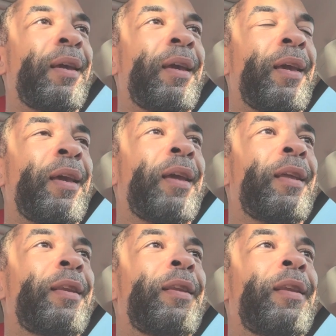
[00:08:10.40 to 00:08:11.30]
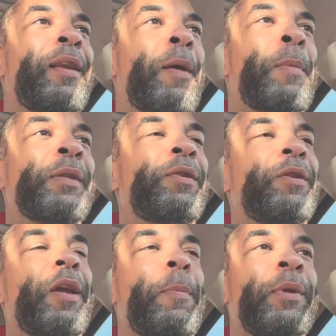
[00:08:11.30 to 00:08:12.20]
And I
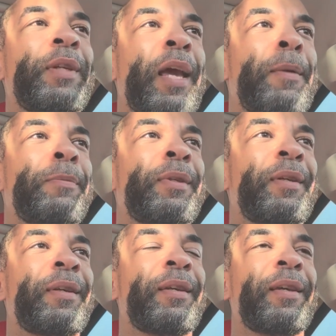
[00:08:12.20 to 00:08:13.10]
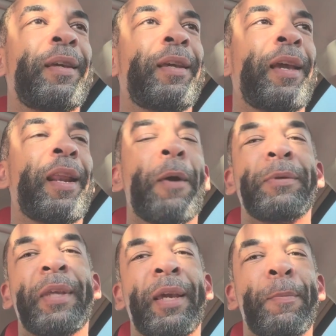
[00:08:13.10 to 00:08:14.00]
messaged a couple of times, and I
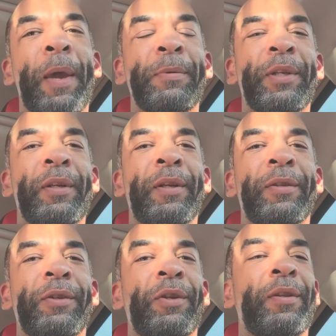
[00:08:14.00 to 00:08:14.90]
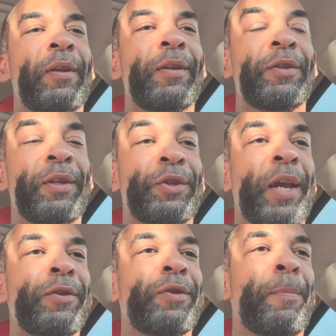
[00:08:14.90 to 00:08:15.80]
was thinking maybe she
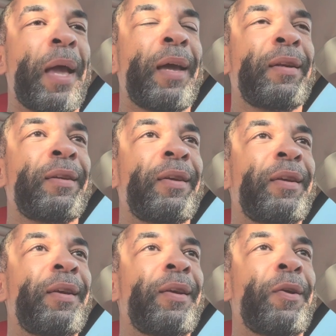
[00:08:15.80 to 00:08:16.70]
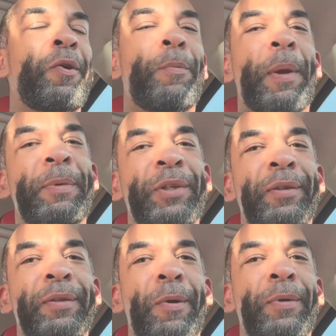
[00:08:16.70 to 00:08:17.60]
changed her mind, or maybe she
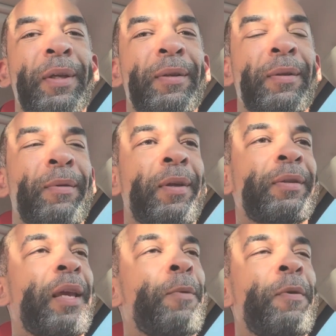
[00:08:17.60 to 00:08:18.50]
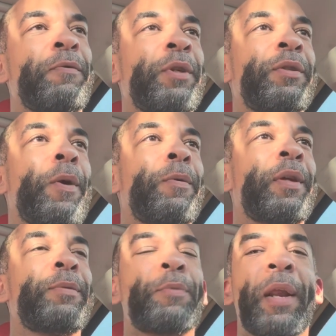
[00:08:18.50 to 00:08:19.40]
sold it. I was thinking if she sold
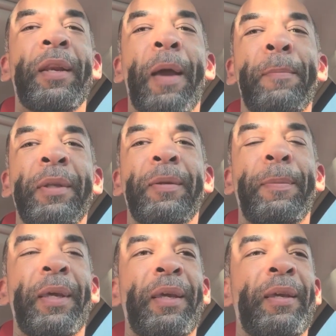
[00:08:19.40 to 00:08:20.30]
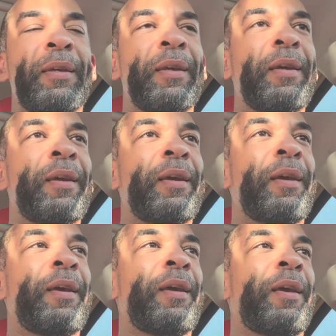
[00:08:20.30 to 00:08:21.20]
it, probably not meant to be.
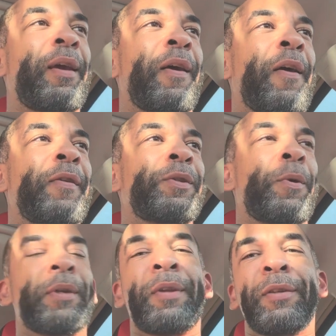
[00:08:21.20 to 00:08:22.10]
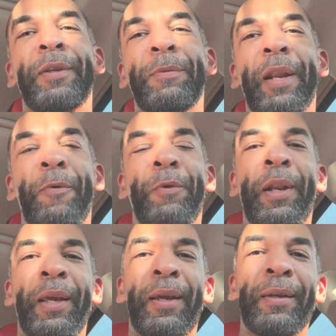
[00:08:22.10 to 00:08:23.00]
So I've done something I
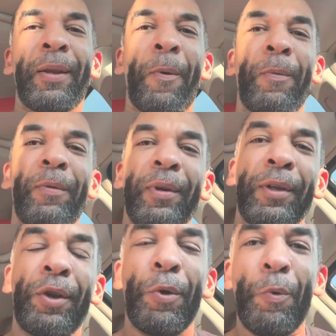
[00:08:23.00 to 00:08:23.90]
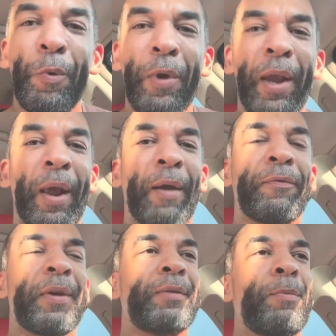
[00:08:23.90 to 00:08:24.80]
really don't do, and I
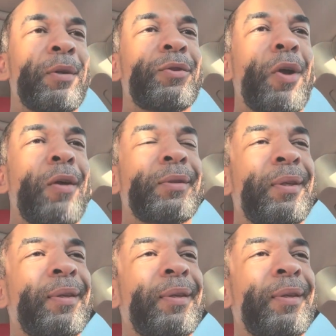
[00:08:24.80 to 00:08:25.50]
Facebook stalked.